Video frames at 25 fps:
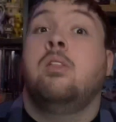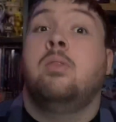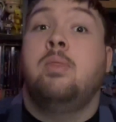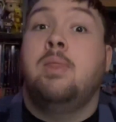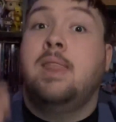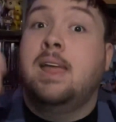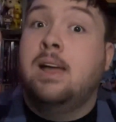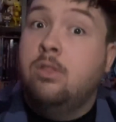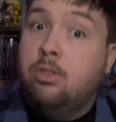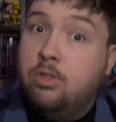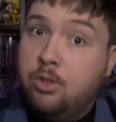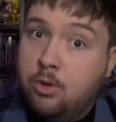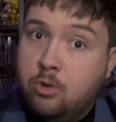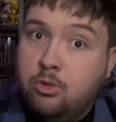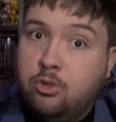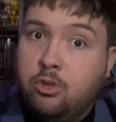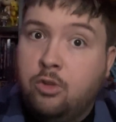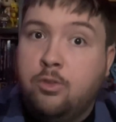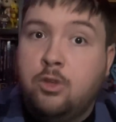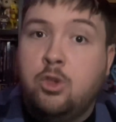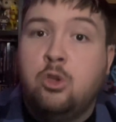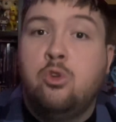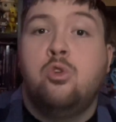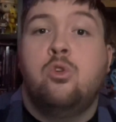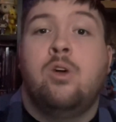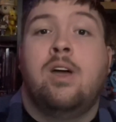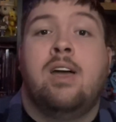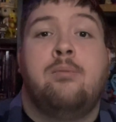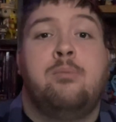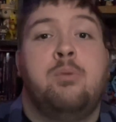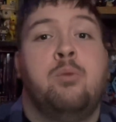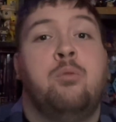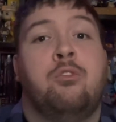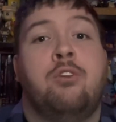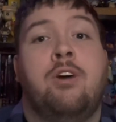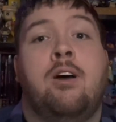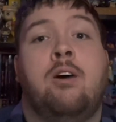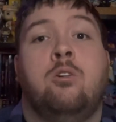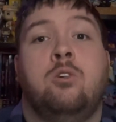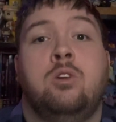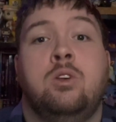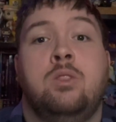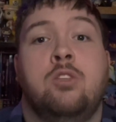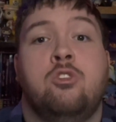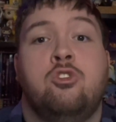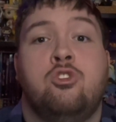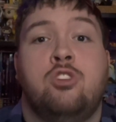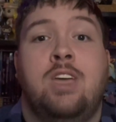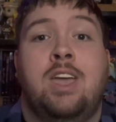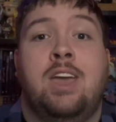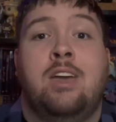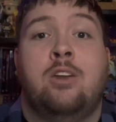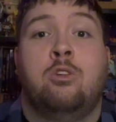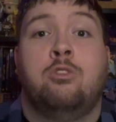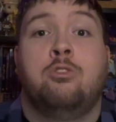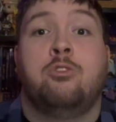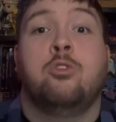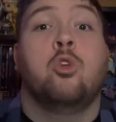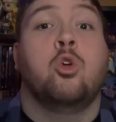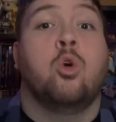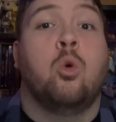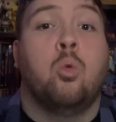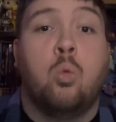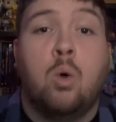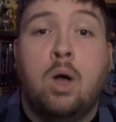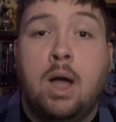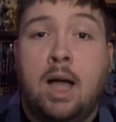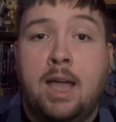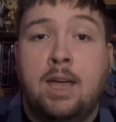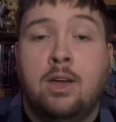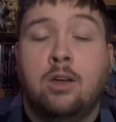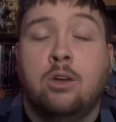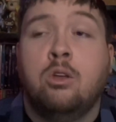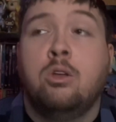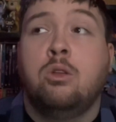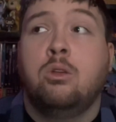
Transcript: Now, those of you who have been following the channel for a while,